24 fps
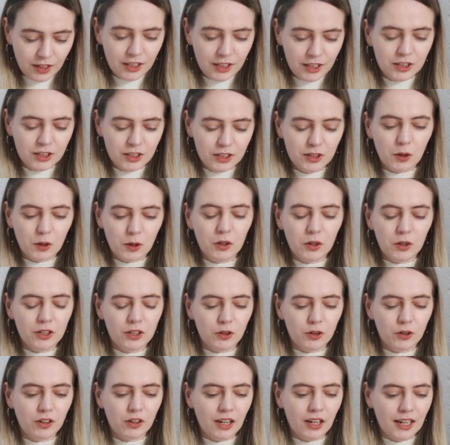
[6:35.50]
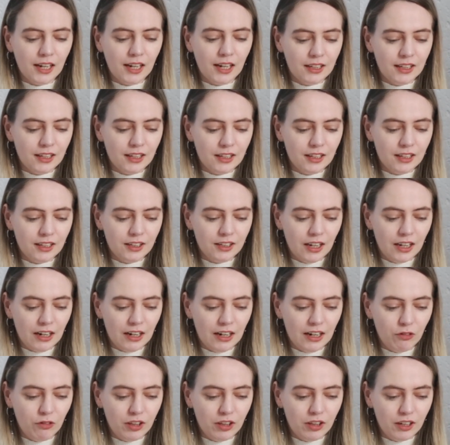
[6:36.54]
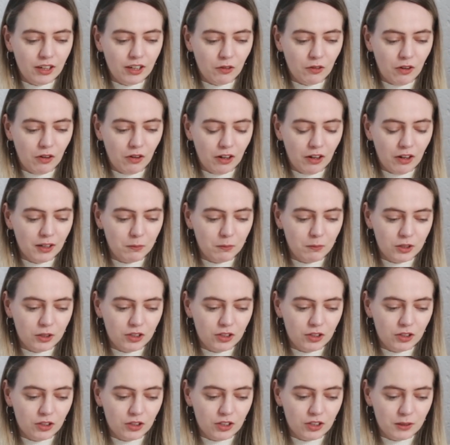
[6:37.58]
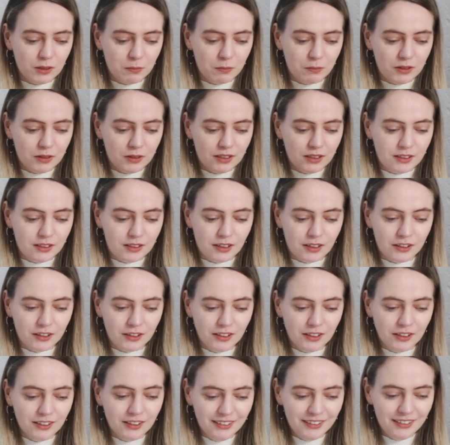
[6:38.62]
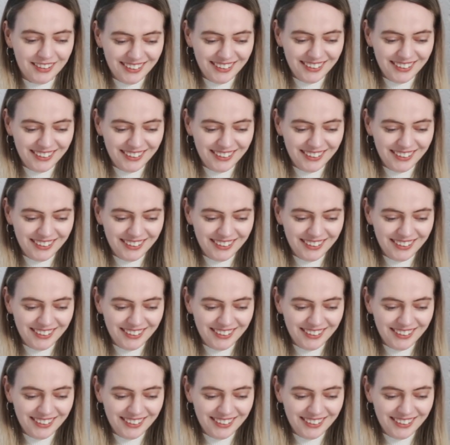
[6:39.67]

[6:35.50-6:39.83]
He's so hero like, everything around him just turns mystical.